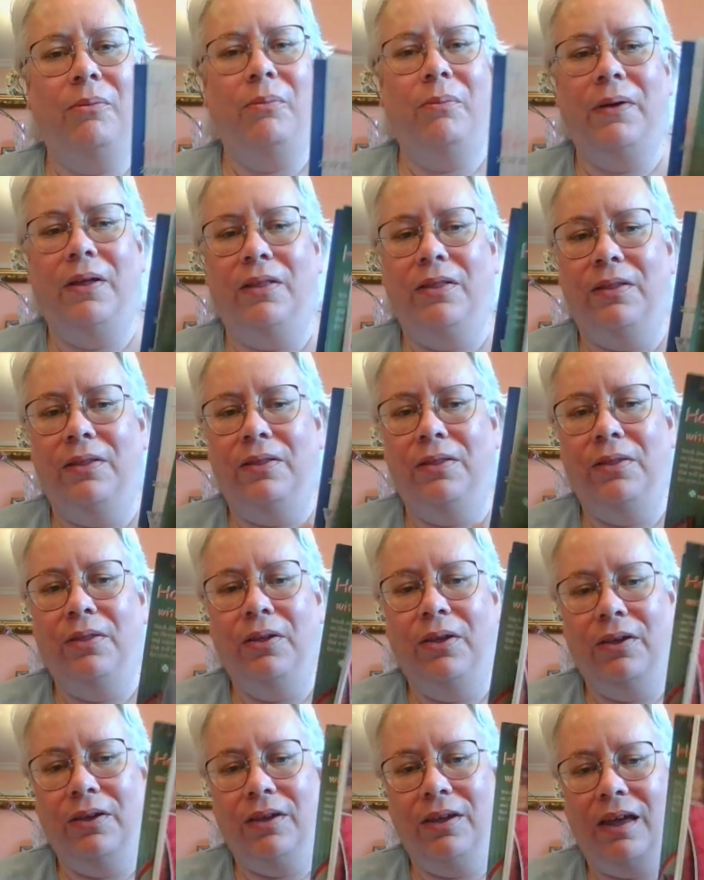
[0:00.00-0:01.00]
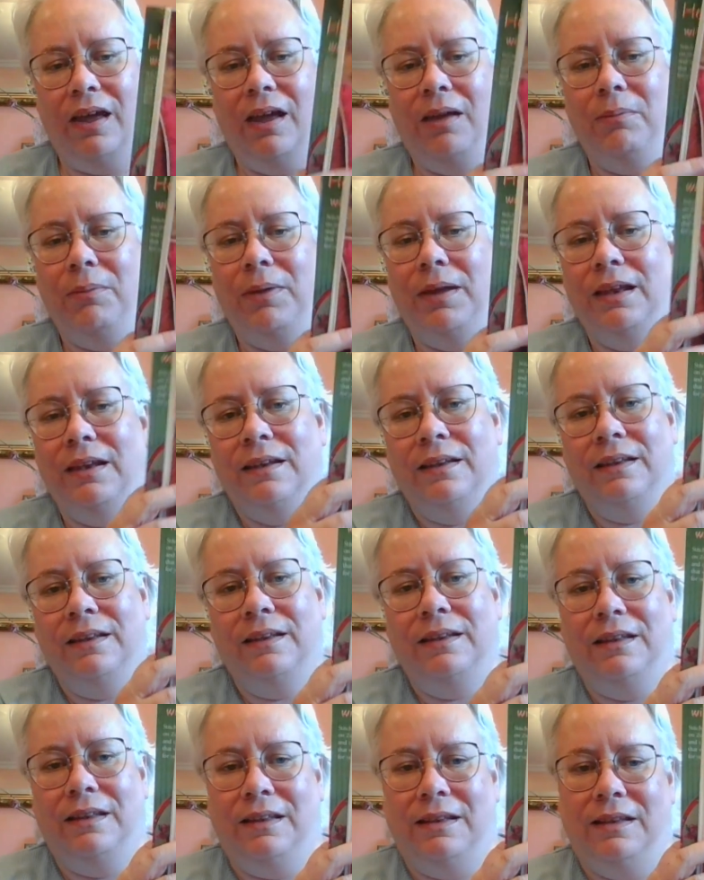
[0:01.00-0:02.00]
But look, I mean,
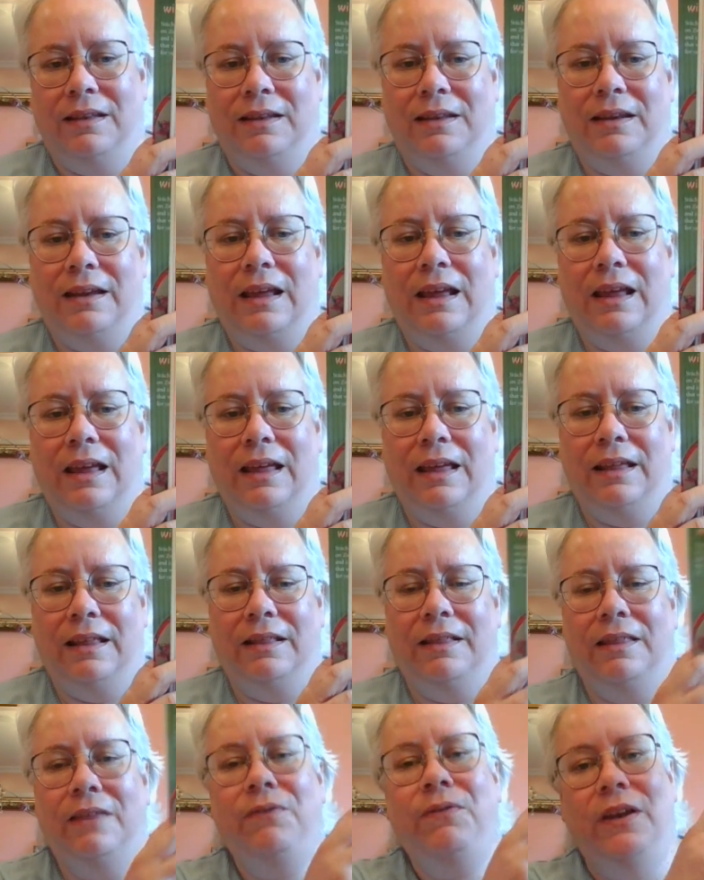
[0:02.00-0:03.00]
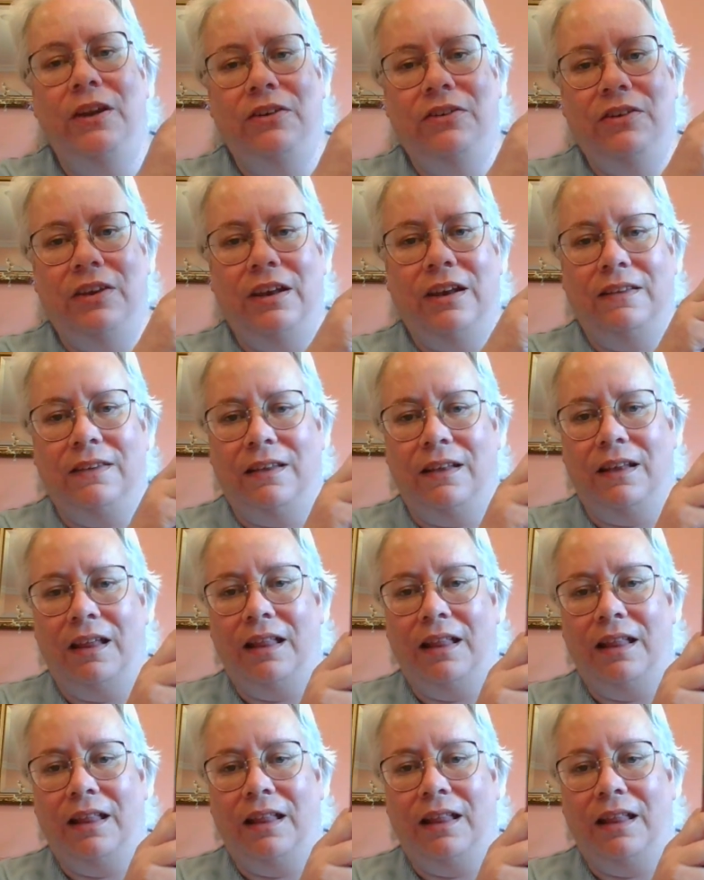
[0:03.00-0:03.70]
the finishing is